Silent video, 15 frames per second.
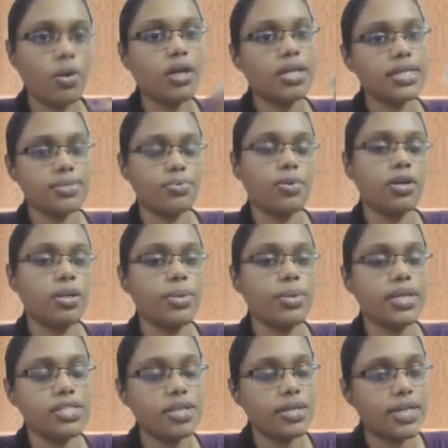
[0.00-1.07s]

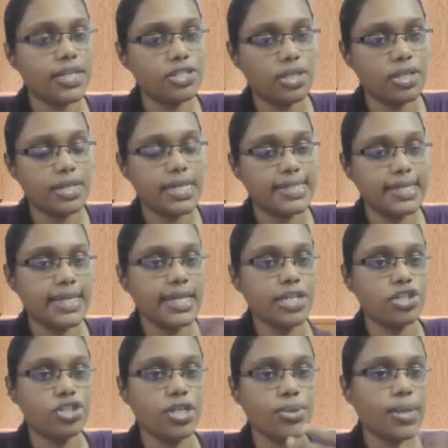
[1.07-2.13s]
Whatever is your
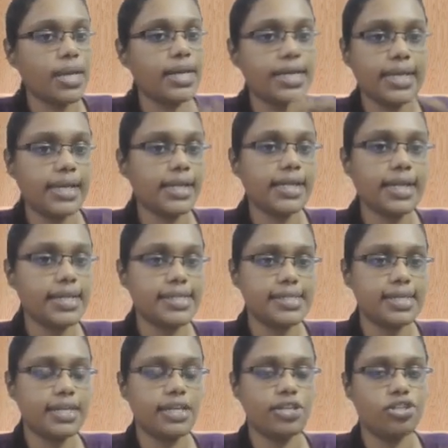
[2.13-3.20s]
designation, you can tell that
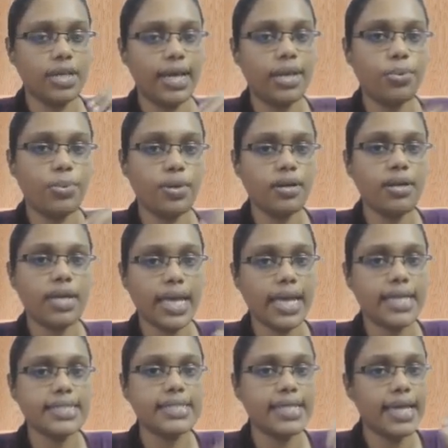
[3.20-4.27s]
designation. I work
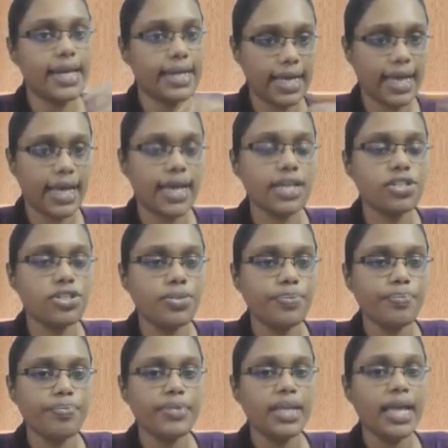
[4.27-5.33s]
as a dash
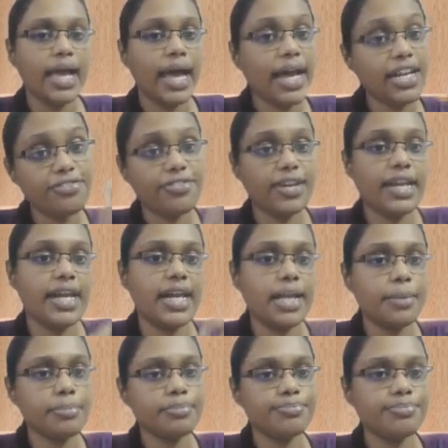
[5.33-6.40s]
at
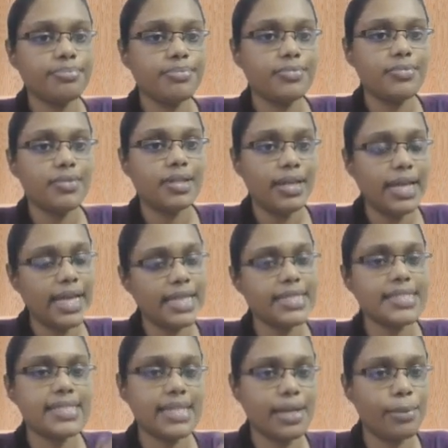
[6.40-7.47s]
Freedom
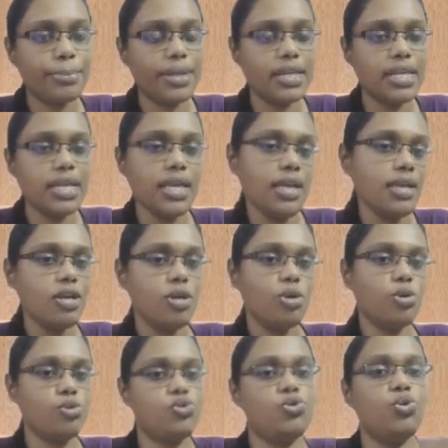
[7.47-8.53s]
Lens Company,
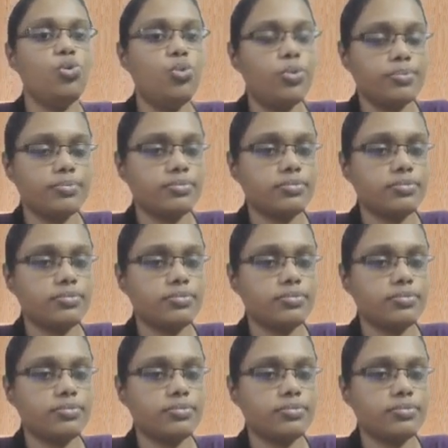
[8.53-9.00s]
Huzur.